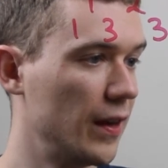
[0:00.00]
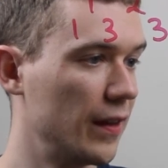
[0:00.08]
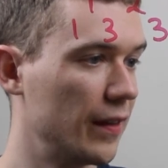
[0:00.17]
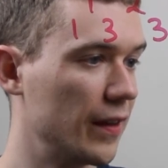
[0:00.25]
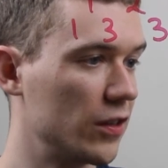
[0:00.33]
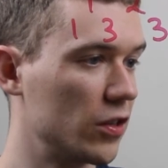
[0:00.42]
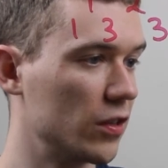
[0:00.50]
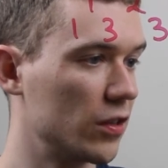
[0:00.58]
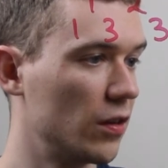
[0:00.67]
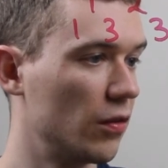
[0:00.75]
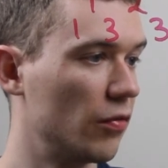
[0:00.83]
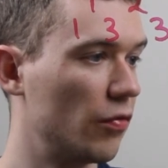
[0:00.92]
That's just
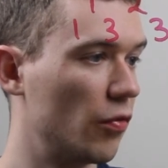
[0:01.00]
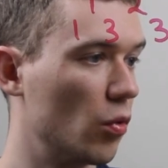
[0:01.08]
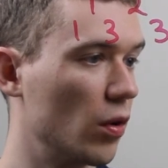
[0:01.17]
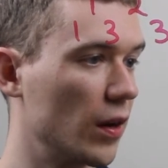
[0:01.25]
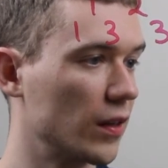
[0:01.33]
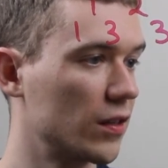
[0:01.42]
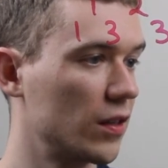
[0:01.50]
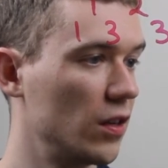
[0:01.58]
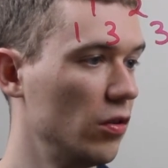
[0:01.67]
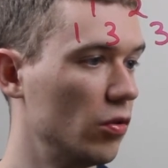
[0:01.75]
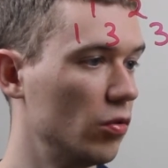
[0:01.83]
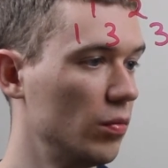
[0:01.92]
4x
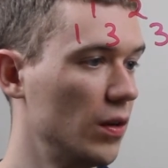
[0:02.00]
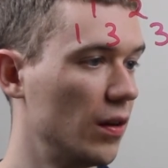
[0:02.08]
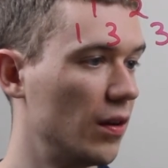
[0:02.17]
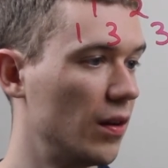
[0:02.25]
cubed.